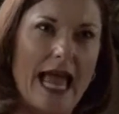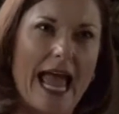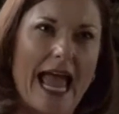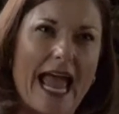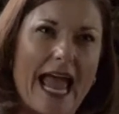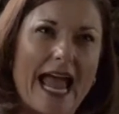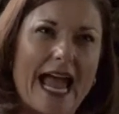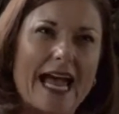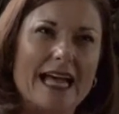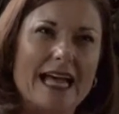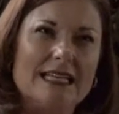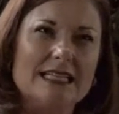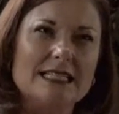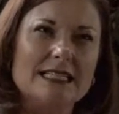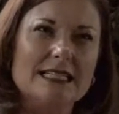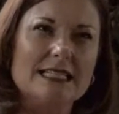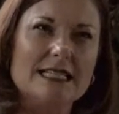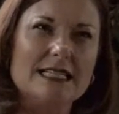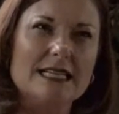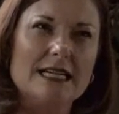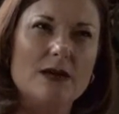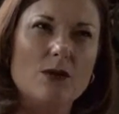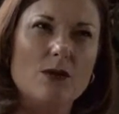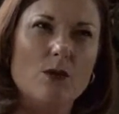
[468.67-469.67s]
and
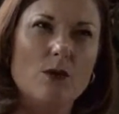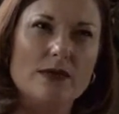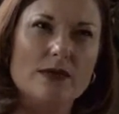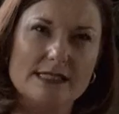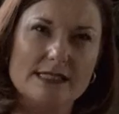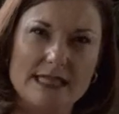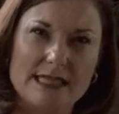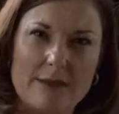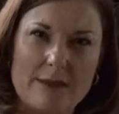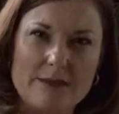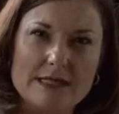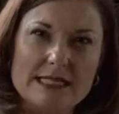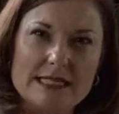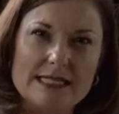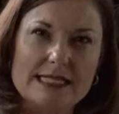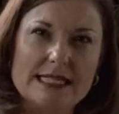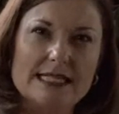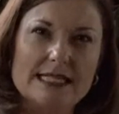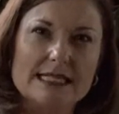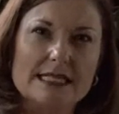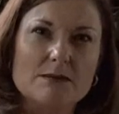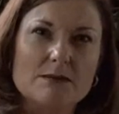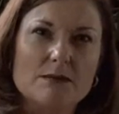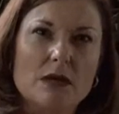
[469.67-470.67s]
with
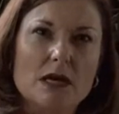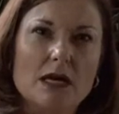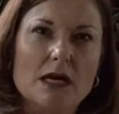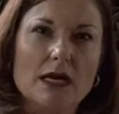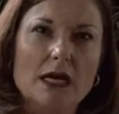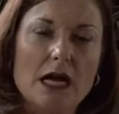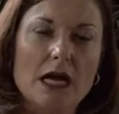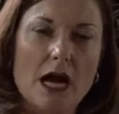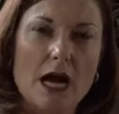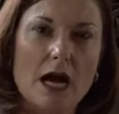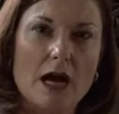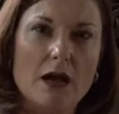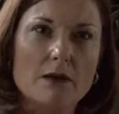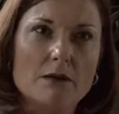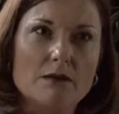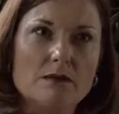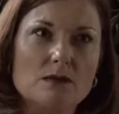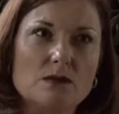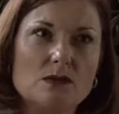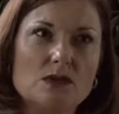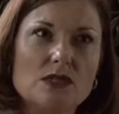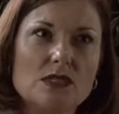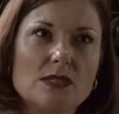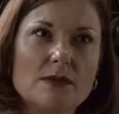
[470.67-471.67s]
skepticism
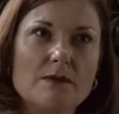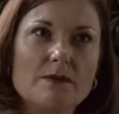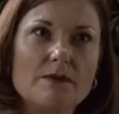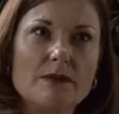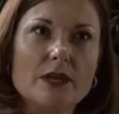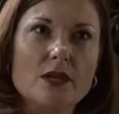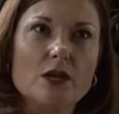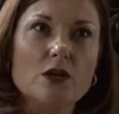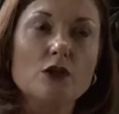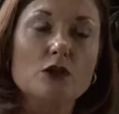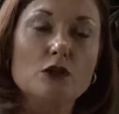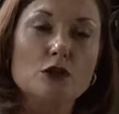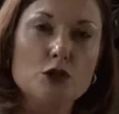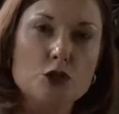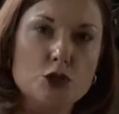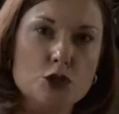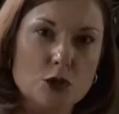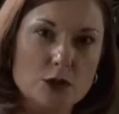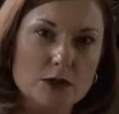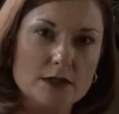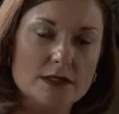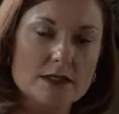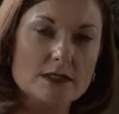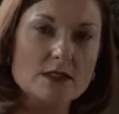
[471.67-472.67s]
comes the
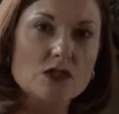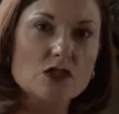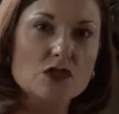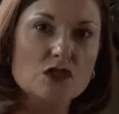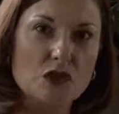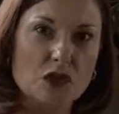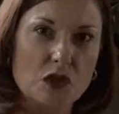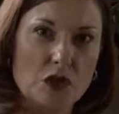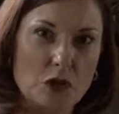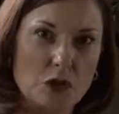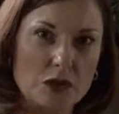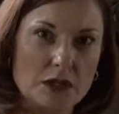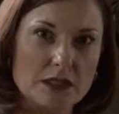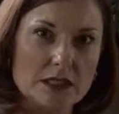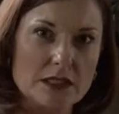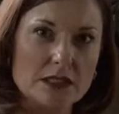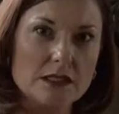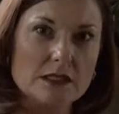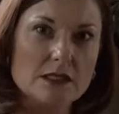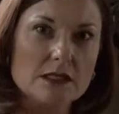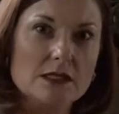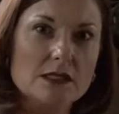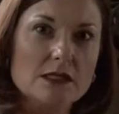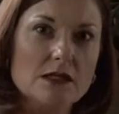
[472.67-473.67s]
shouldn'ts, the
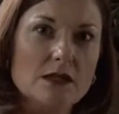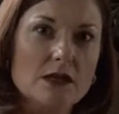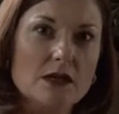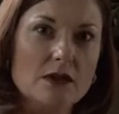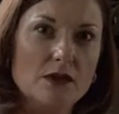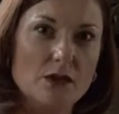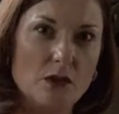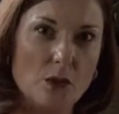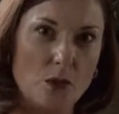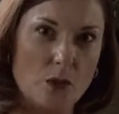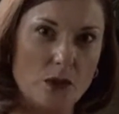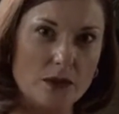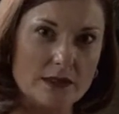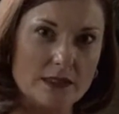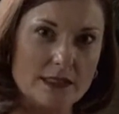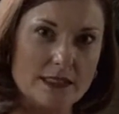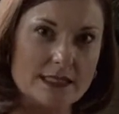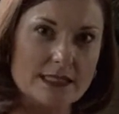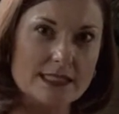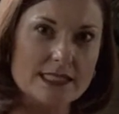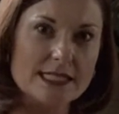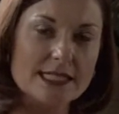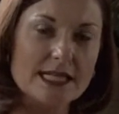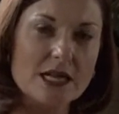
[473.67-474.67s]
couldn'ts, the
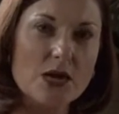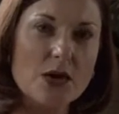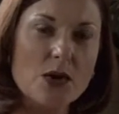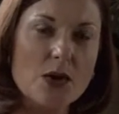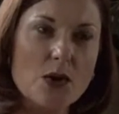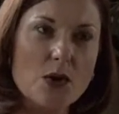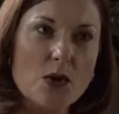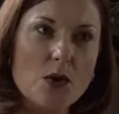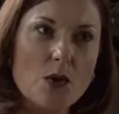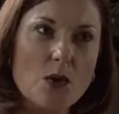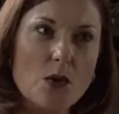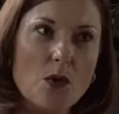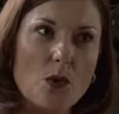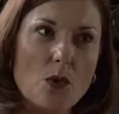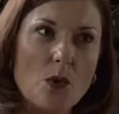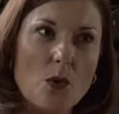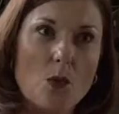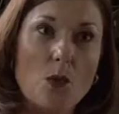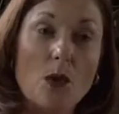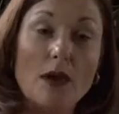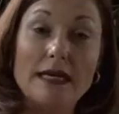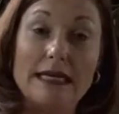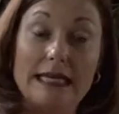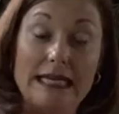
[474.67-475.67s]
wouldn'ts.
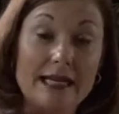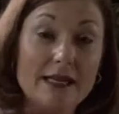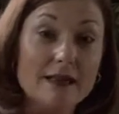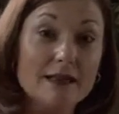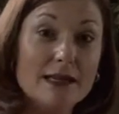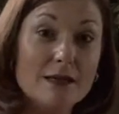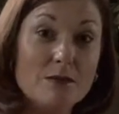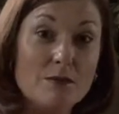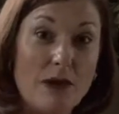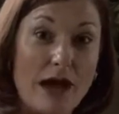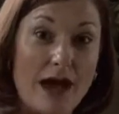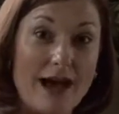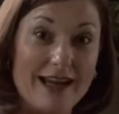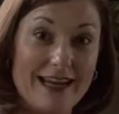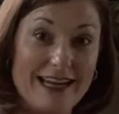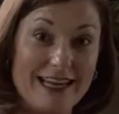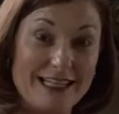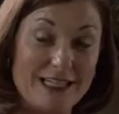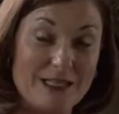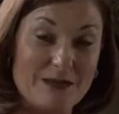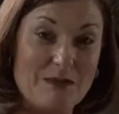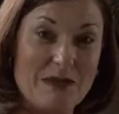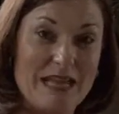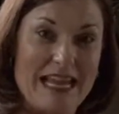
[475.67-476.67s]
What Neil embodied
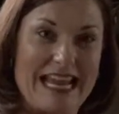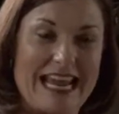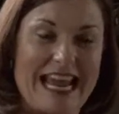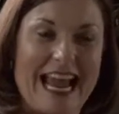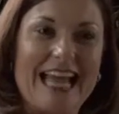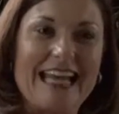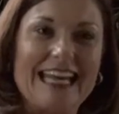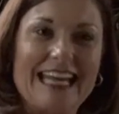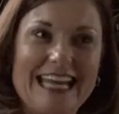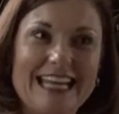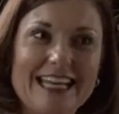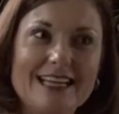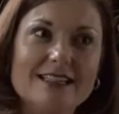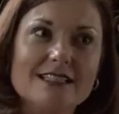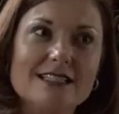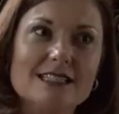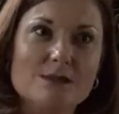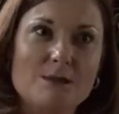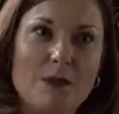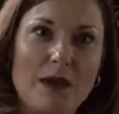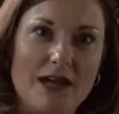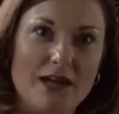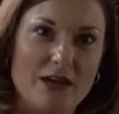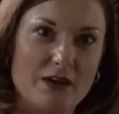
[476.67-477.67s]
to me, and he
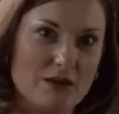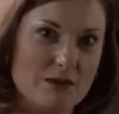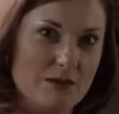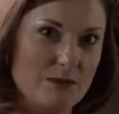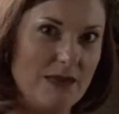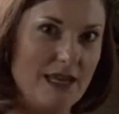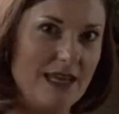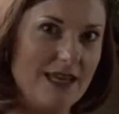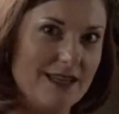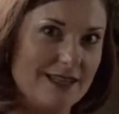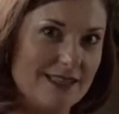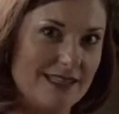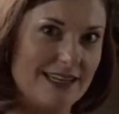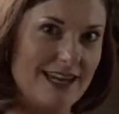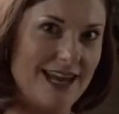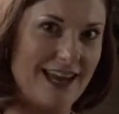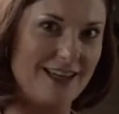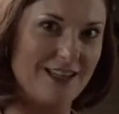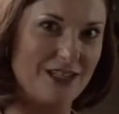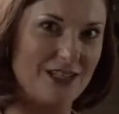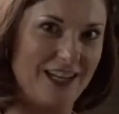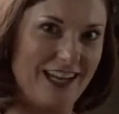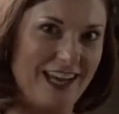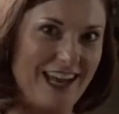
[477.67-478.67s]
inspired me as an
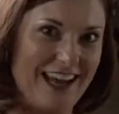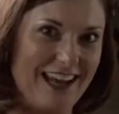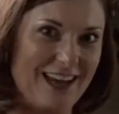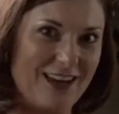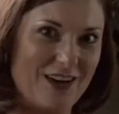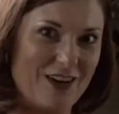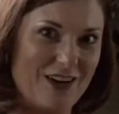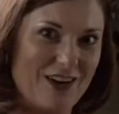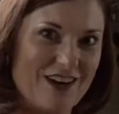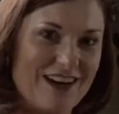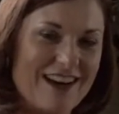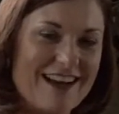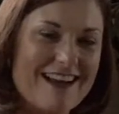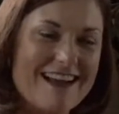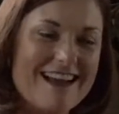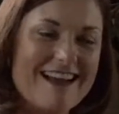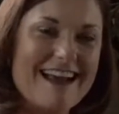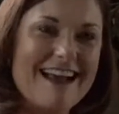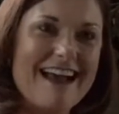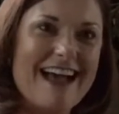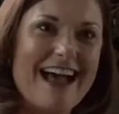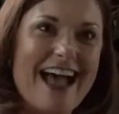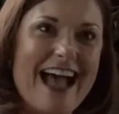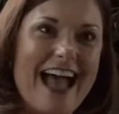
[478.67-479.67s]
educator
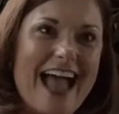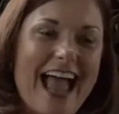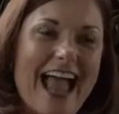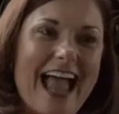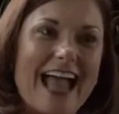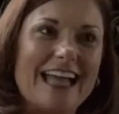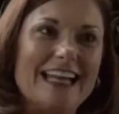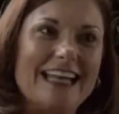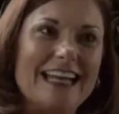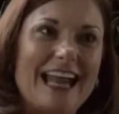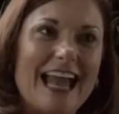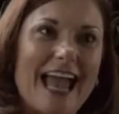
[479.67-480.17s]
and